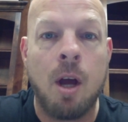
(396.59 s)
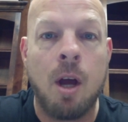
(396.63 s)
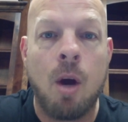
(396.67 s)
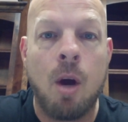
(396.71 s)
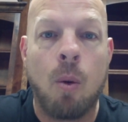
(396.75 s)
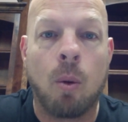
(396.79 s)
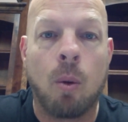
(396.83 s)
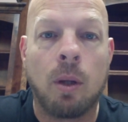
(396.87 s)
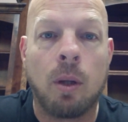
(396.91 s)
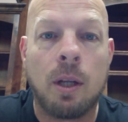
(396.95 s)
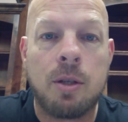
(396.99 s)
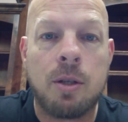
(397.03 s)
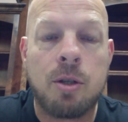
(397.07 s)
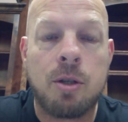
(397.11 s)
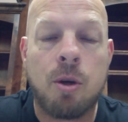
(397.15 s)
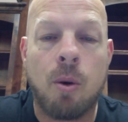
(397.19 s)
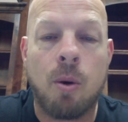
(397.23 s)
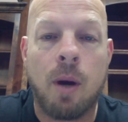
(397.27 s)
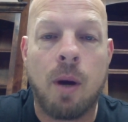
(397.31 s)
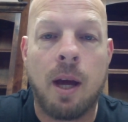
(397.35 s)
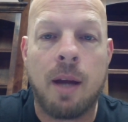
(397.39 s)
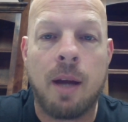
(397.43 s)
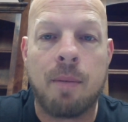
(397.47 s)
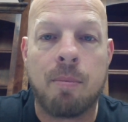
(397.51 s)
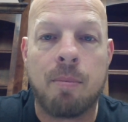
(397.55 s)
Well, let's go
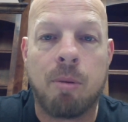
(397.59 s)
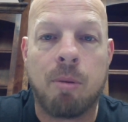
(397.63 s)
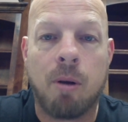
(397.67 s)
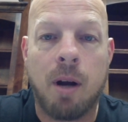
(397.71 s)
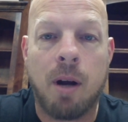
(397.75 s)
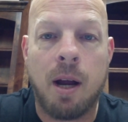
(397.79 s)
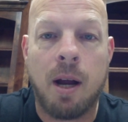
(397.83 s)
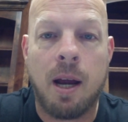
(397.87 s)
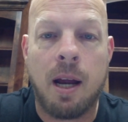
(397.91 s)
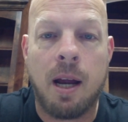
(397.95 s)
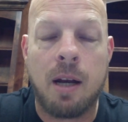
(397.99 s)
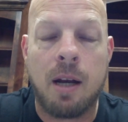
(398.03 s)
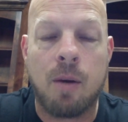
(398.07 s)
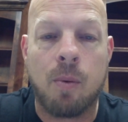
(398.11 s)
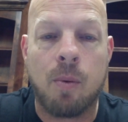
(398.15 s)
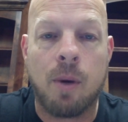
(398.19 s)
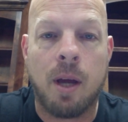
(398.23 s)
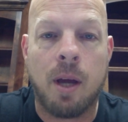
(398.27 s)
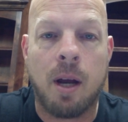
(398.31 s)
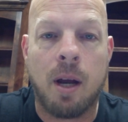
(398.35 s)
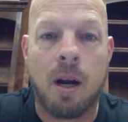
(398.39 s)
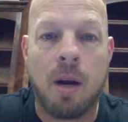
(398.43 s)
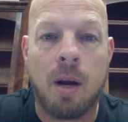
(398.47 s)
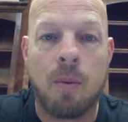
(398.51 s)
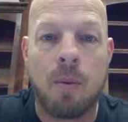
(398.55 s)
ahead and pray and then we'll
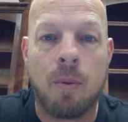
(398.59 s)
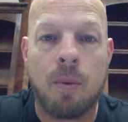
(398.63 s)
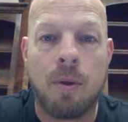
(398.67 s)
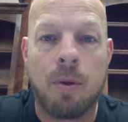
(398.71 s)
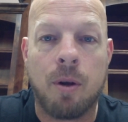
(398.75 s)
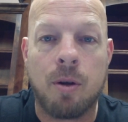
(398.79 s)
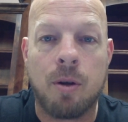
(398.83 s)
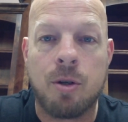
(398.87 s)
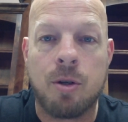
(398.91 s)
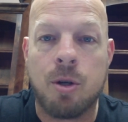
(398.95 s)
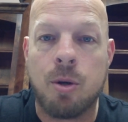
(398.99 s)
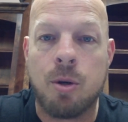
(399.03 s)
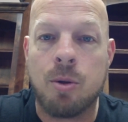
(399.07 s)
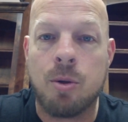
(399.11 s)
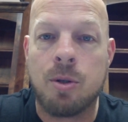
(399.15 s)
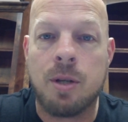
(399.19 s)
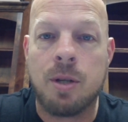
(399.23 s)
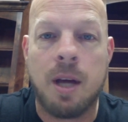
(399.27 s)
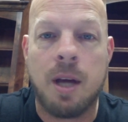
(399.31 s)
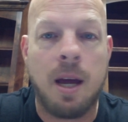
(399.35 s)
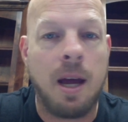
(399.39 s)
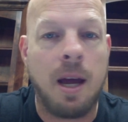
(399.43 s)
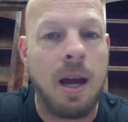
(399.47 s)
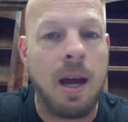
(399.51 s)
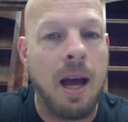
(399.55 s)
get on with our
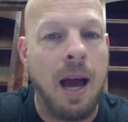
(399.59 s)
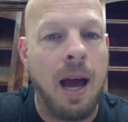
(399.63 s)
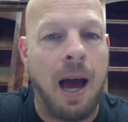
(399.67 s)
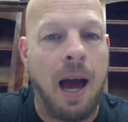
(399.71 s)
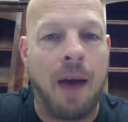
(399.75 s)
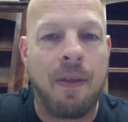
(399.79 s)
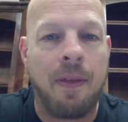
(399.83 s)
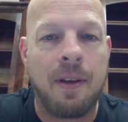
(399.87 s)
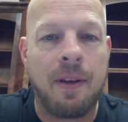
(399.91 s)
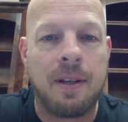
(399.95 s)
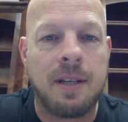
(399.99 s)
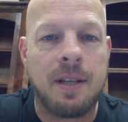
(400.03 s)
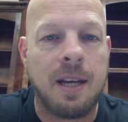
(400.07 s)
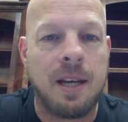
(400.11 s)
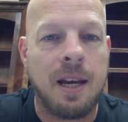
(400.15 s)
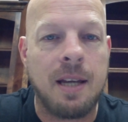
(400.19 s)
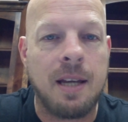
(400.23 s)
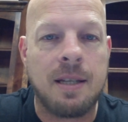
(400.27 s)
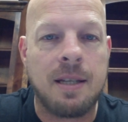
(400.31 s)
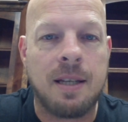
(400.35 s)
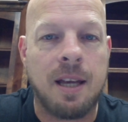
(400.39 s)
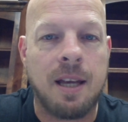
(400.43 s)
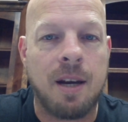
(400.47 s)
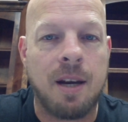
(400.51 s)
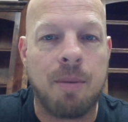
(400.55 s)
Tuesday. I think
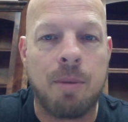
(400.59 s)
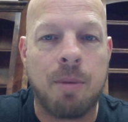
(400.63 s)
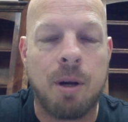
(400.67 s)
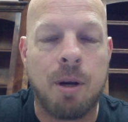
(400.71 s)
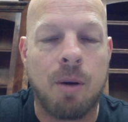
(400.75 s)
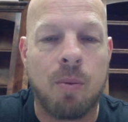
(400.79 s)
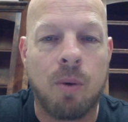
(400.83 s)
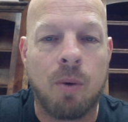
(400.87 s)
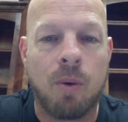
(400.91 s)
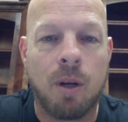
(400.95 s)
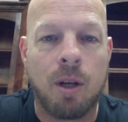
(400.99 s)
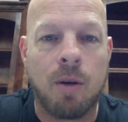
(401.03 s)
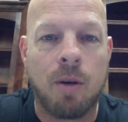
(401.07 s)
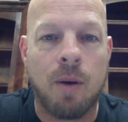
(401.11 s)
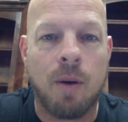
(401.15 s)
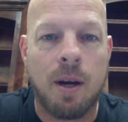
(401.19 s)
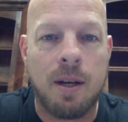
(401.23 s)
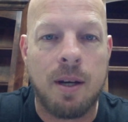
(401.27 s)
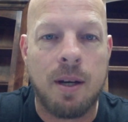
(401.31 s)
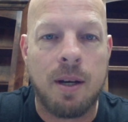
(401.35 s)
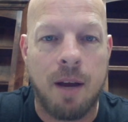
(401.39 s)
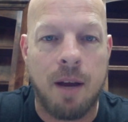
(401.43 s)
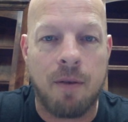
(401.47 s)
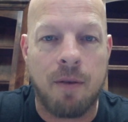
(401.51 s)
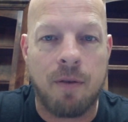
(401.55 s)
today's going to be a really great
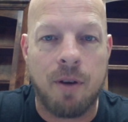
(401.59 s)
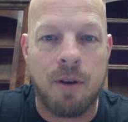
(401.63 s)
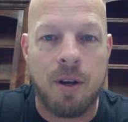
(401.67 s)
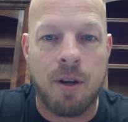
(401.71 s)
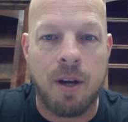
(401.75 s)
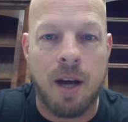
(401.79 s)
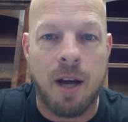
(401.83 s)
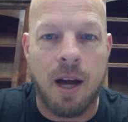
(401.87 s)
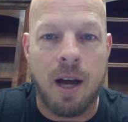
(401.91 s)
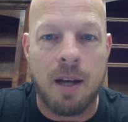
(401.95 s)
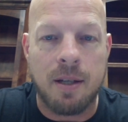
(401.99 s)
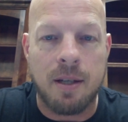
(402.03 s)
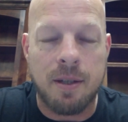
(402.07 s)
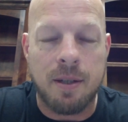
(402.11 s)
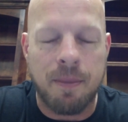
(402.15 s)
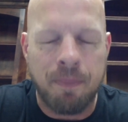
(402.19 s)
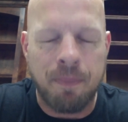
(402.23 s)
day for you guys.